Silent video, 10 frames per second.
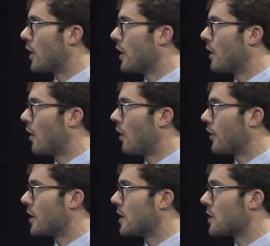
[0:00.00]
here on
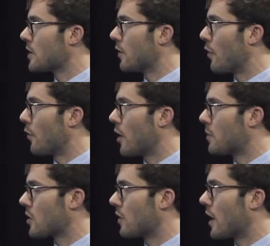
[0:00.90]
the east, if a farm
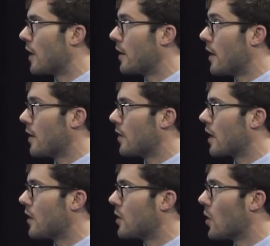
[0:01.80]
is located in
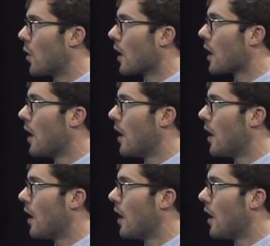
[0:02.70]
Ithaca, New York,